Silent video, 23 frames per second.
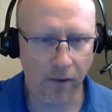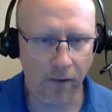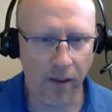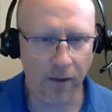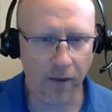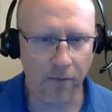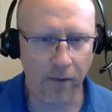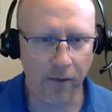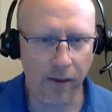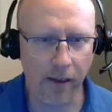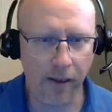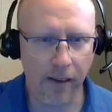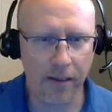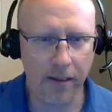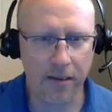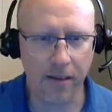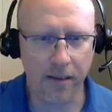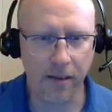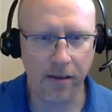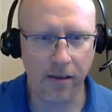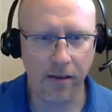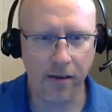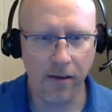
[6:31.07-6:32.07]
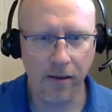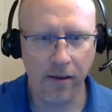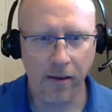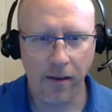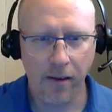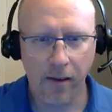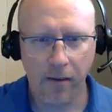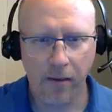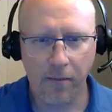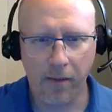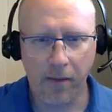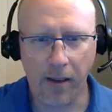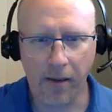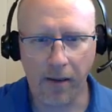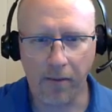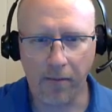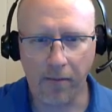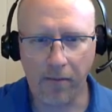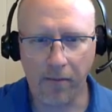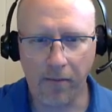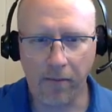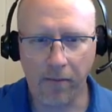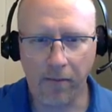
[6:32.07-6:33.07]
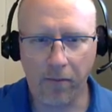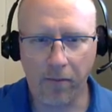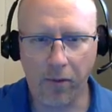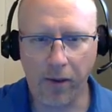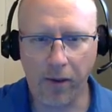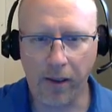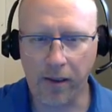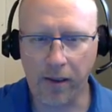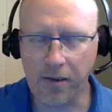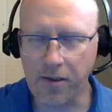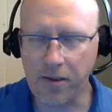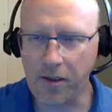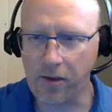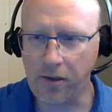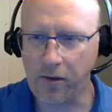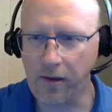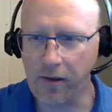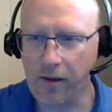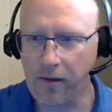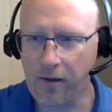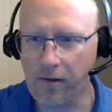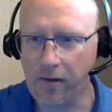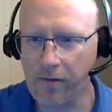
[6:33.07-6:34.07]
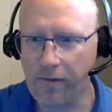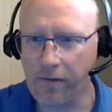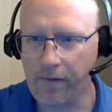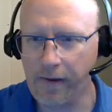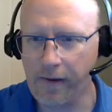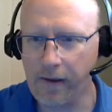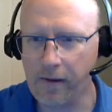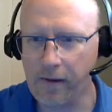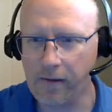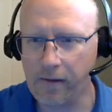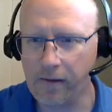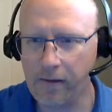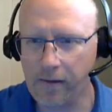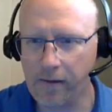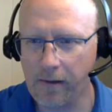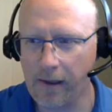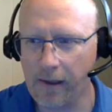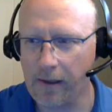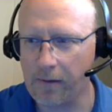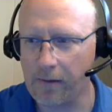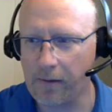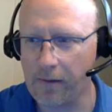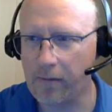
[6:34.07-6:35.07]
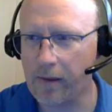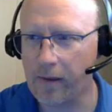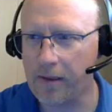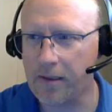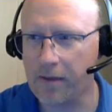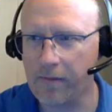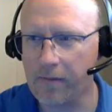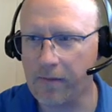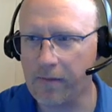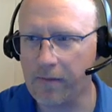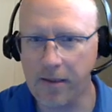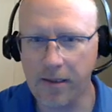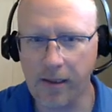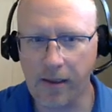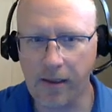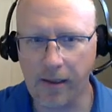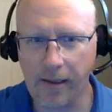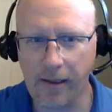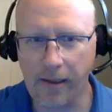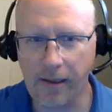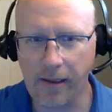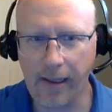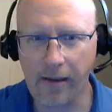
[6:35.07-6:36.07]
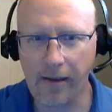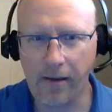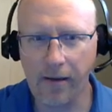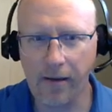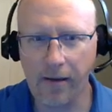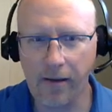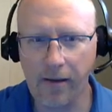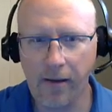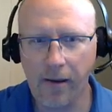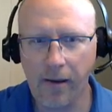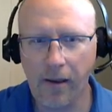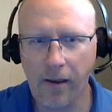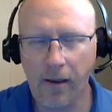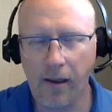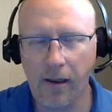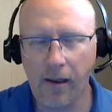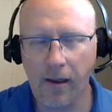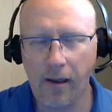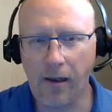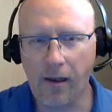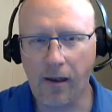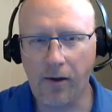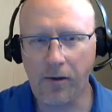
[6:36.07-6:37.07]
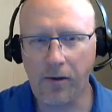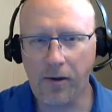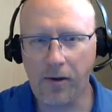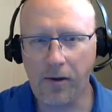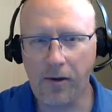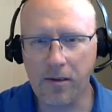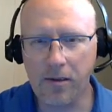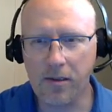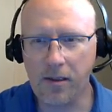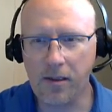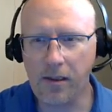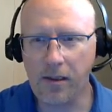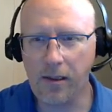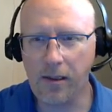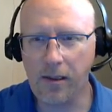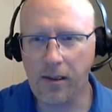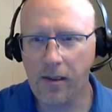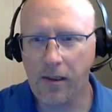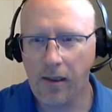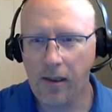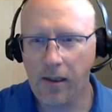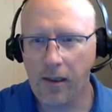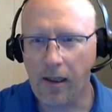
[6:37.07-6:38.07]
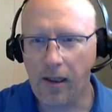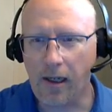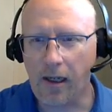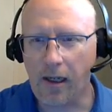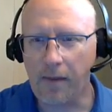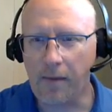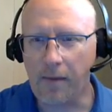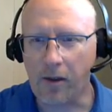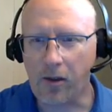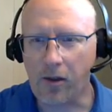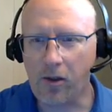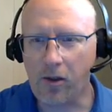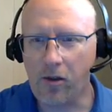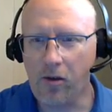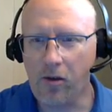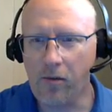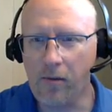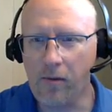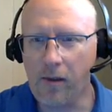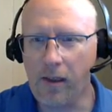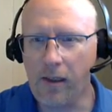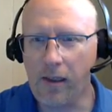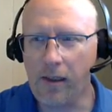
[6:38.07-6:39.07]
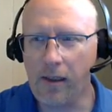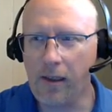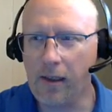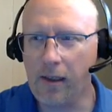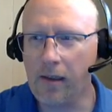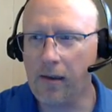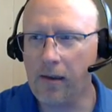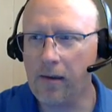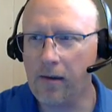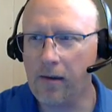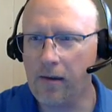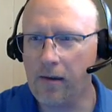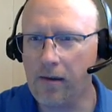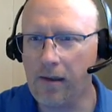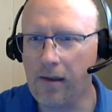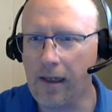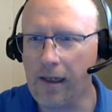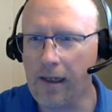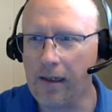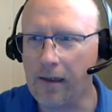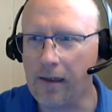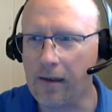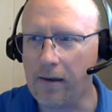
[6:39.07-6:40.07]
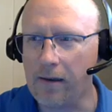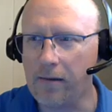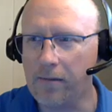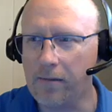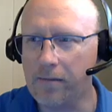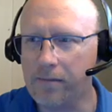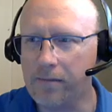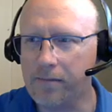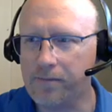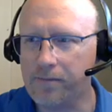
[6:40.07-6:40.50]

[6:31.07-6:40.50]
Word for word: then release it by putting a 0 into the field and pressing reset again and now you can see I'm accumulating data